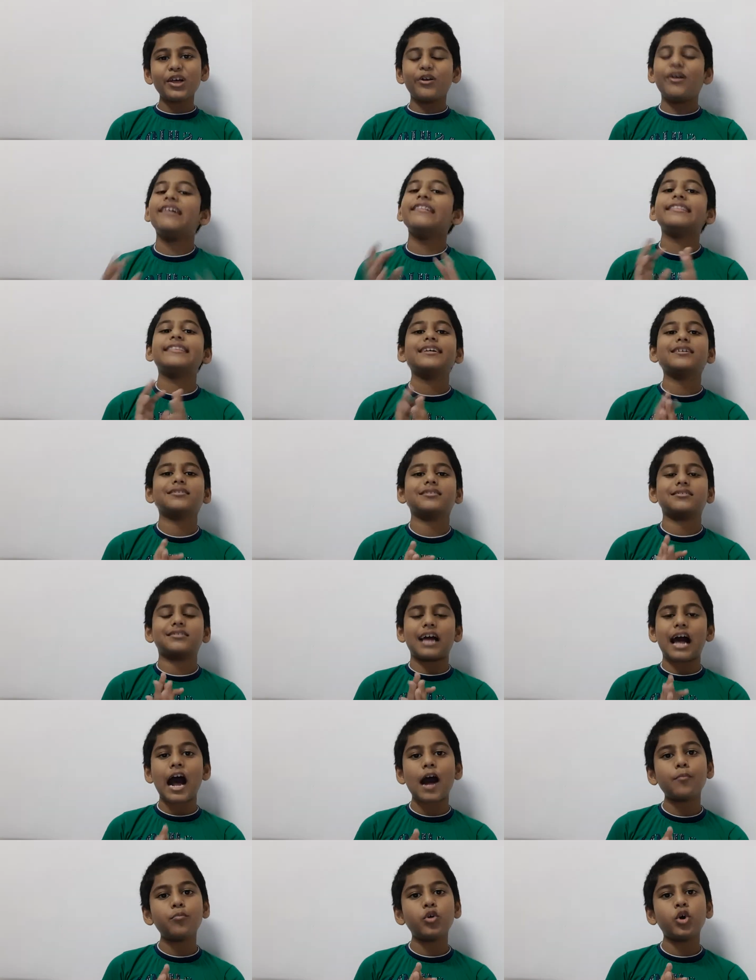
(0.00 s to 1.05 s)
all, this is
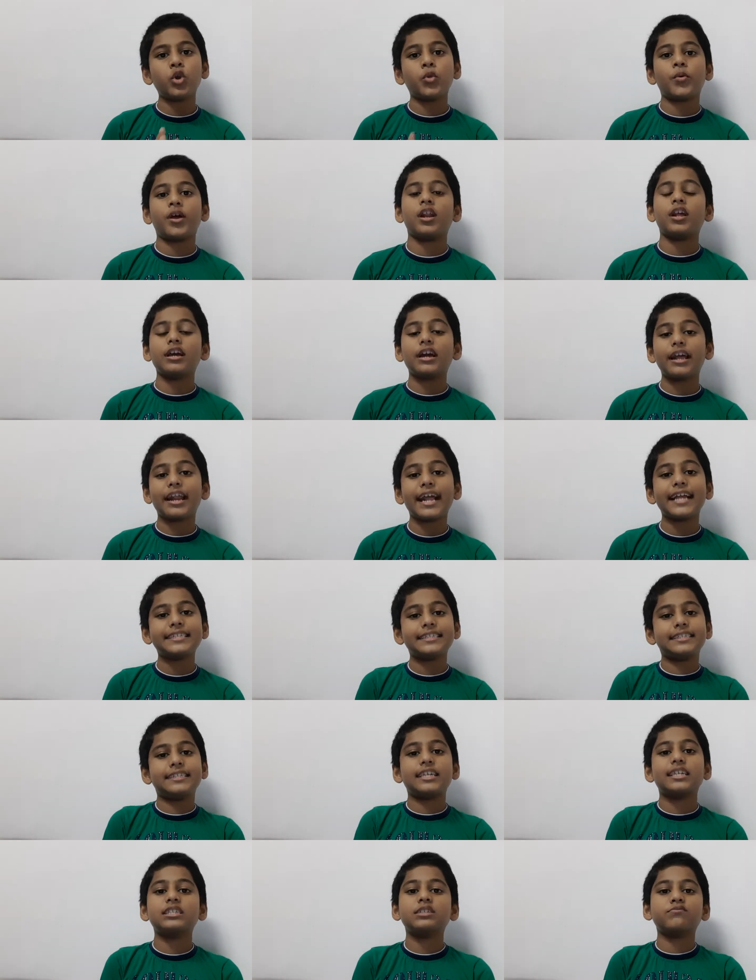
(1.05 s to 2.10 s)
Aboorvan, grade
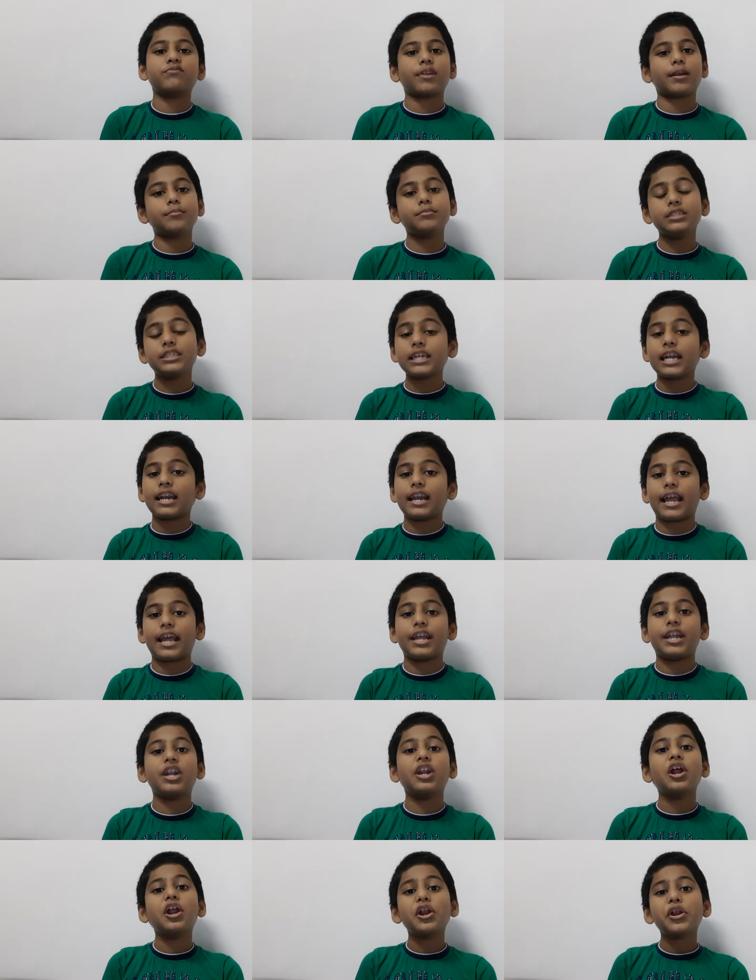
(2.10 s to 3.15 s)
6 from Chennai.
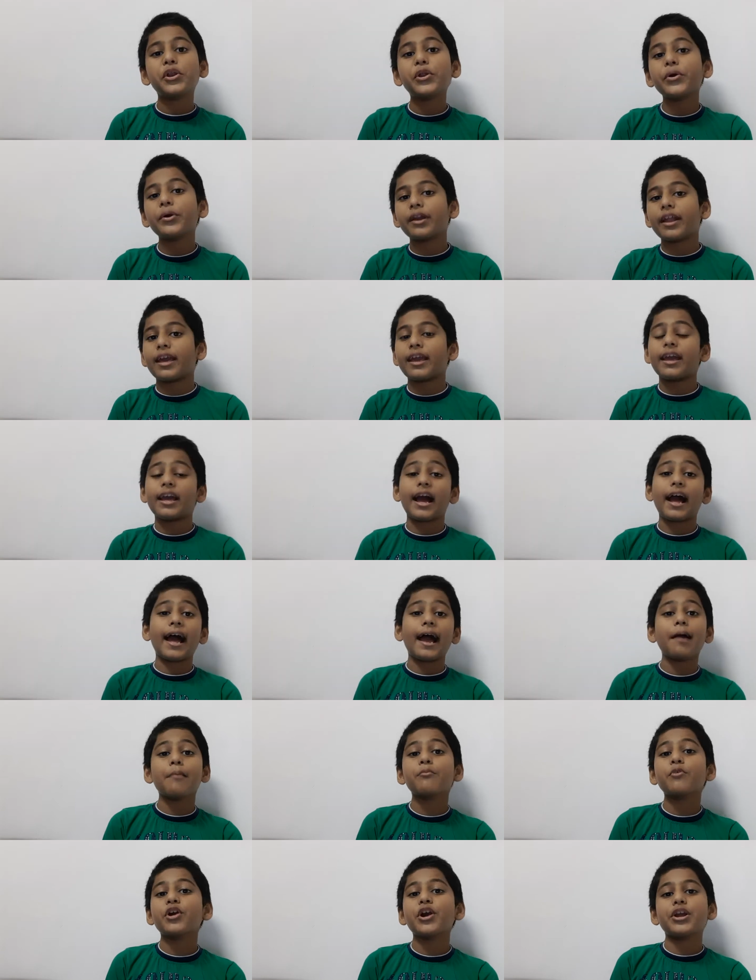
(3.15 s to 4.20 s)
Today I
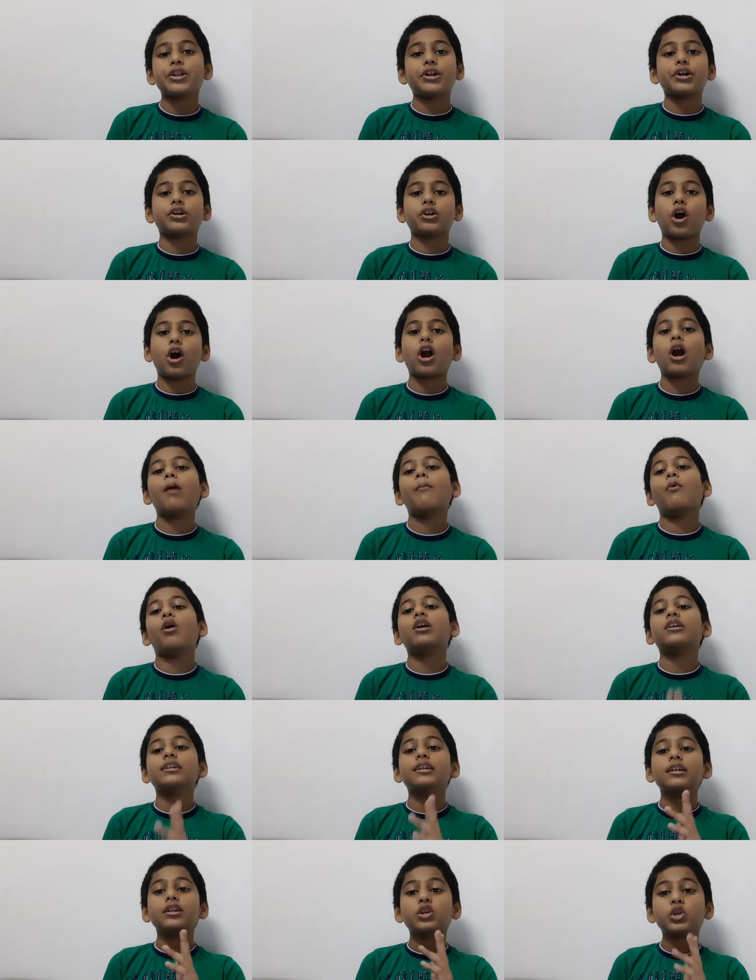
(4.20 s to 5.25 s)
am going to talk about
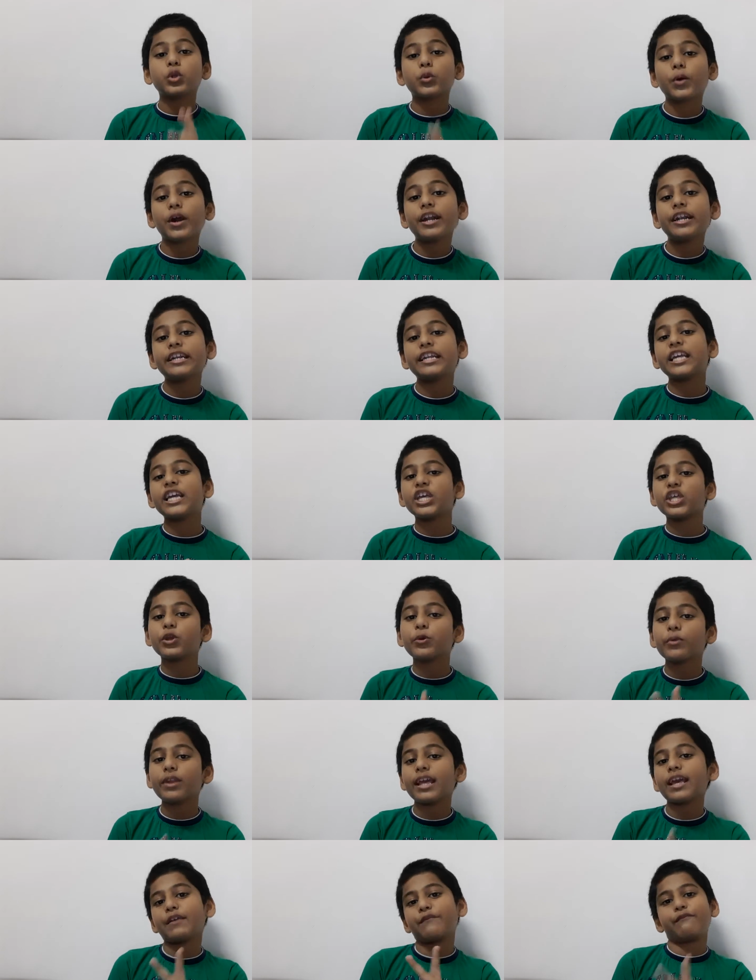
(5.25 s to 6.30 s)
20
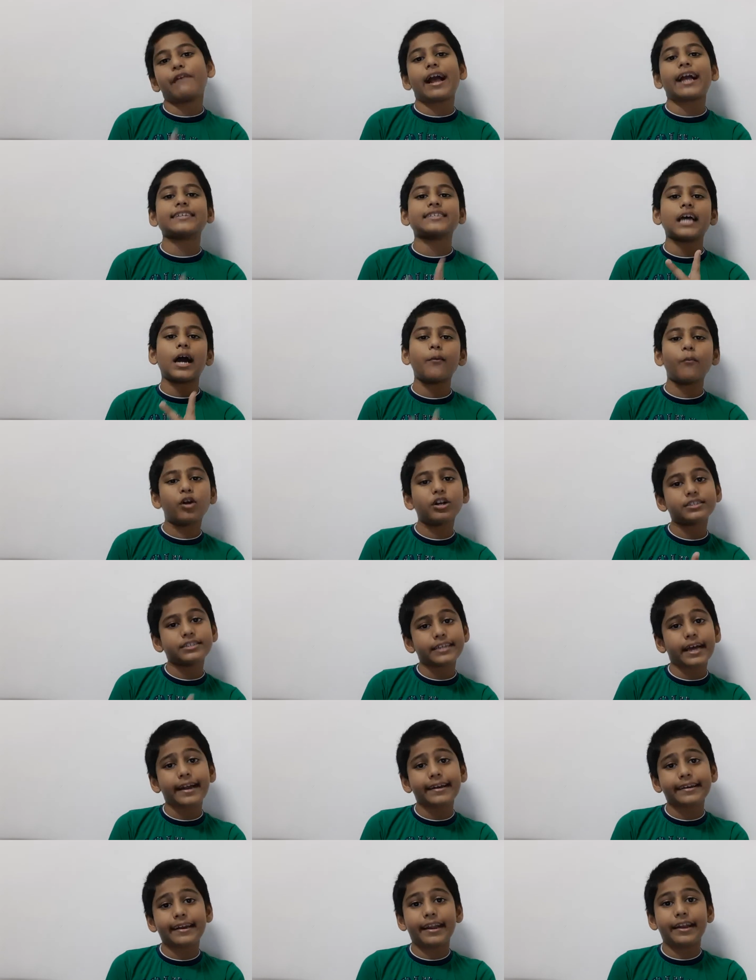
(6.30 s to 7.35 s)
unique facts about
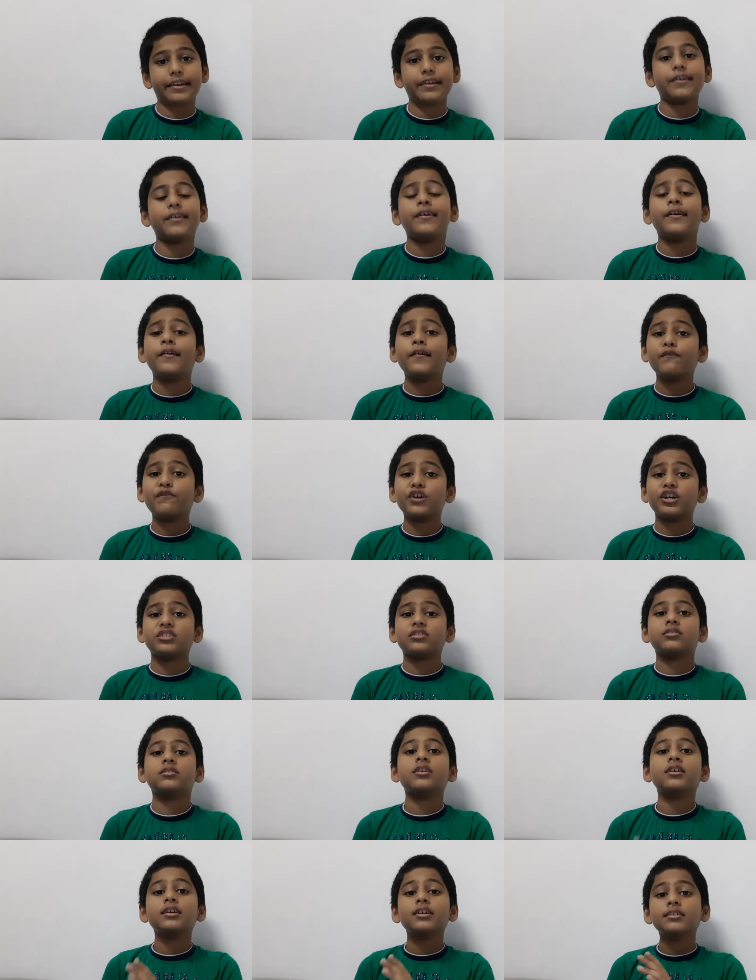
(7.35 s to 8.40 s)
satellite. First,
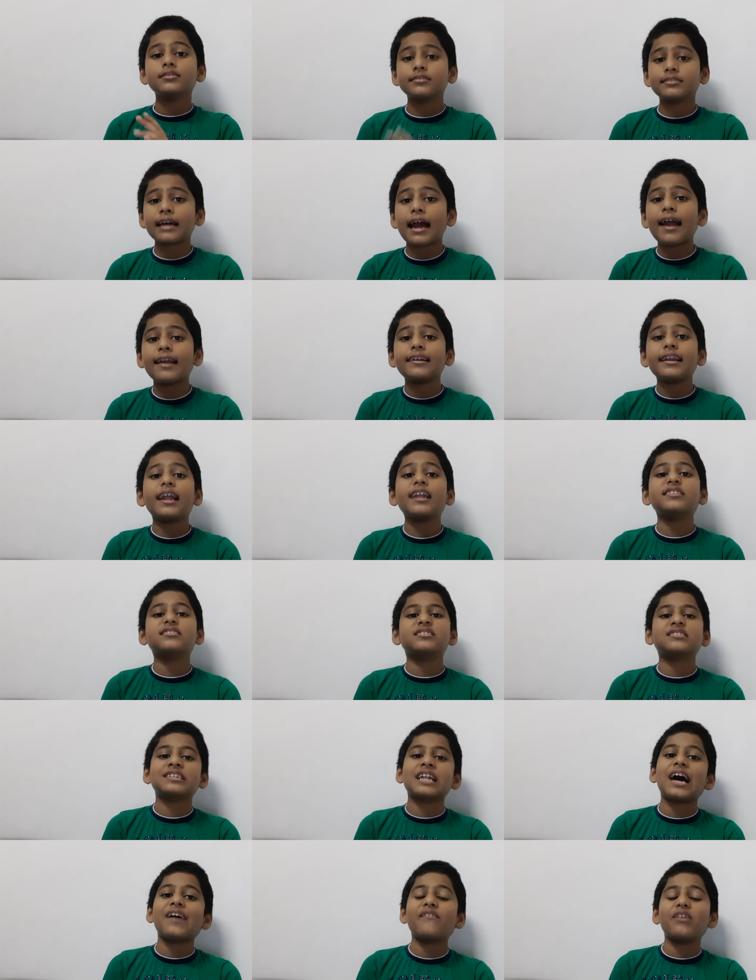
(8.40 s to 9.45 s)
satellites
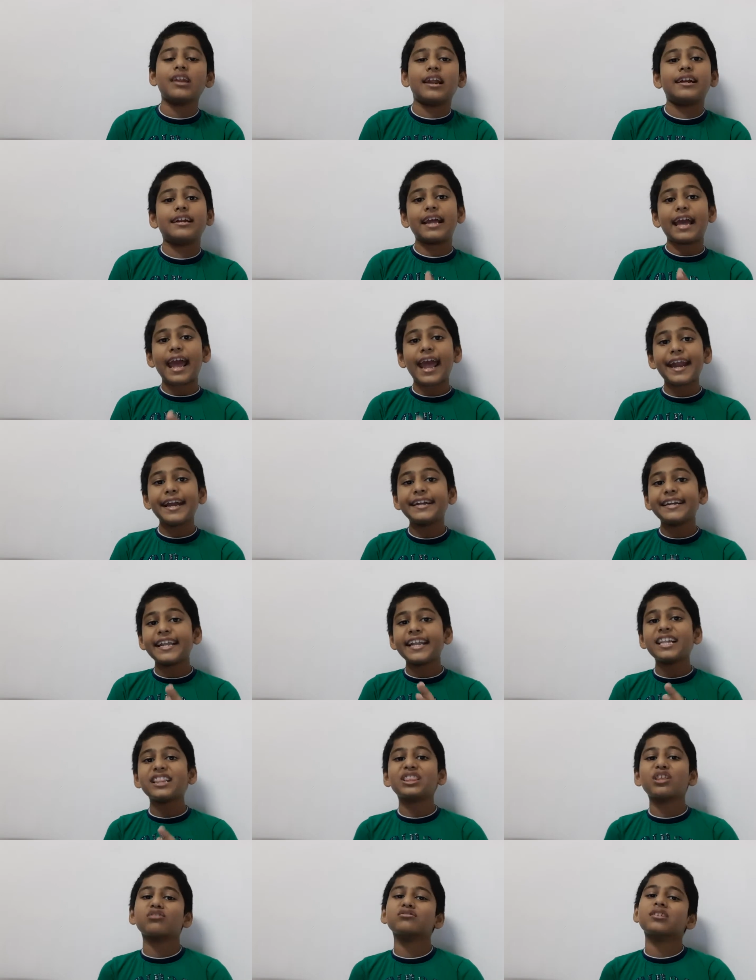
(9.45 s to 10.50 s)
travel at
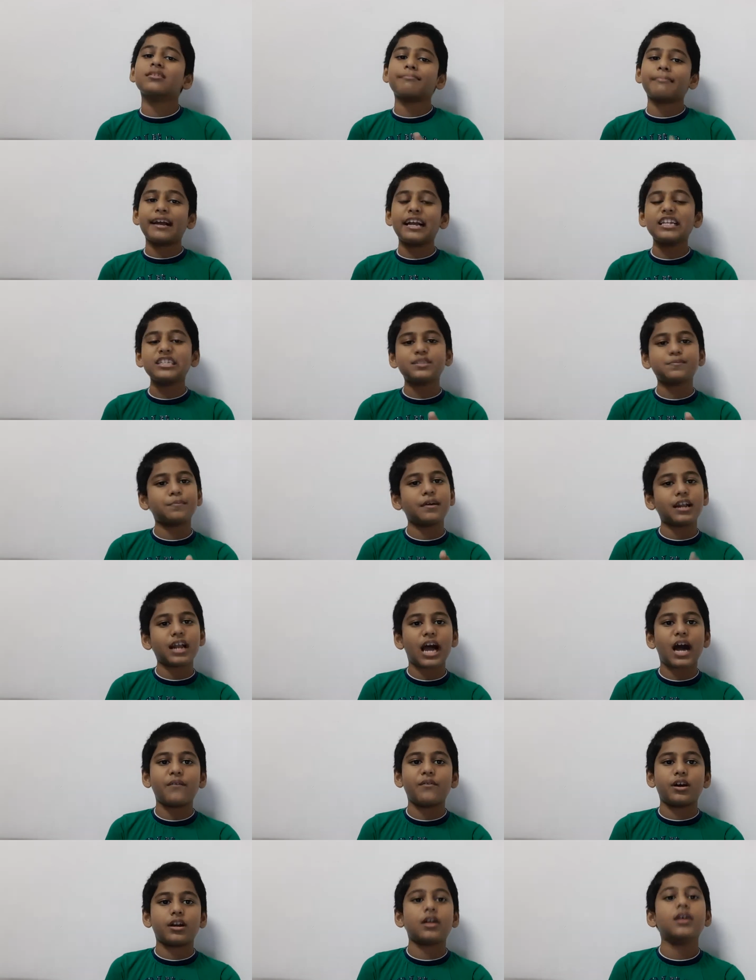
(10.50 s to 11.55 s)
18,000 miles per
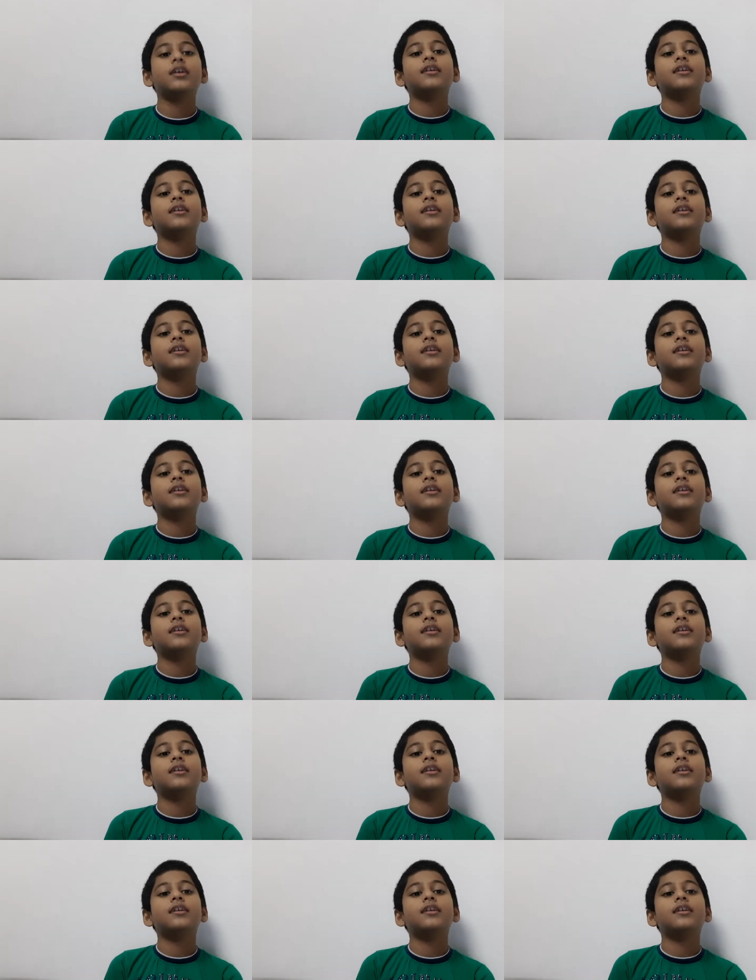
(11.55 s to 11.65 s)
hour.